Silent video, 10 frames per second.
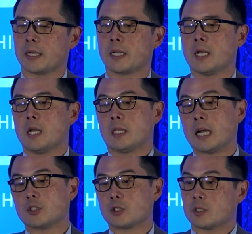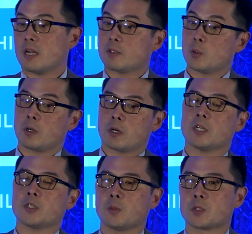And not just obviously with our
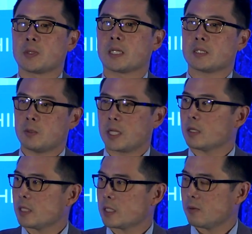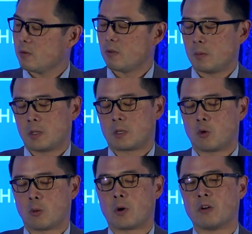customers, but that's a
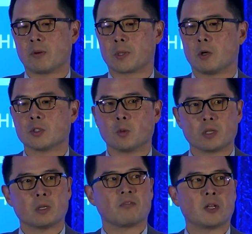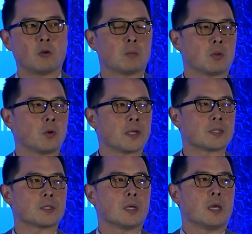core part of it, but also with fellow
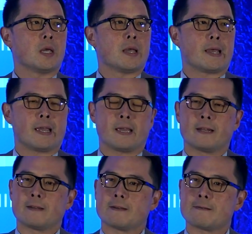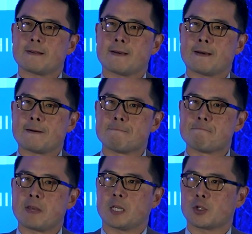employees and
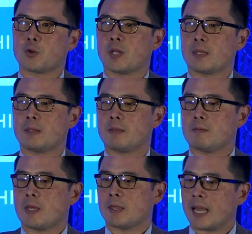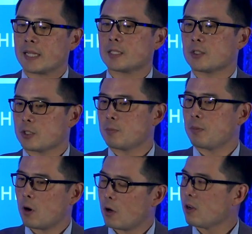making sure that that's just
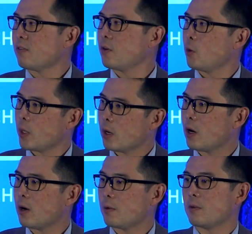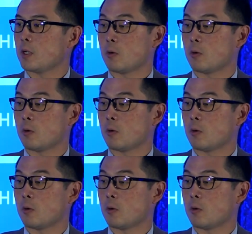part of who we are,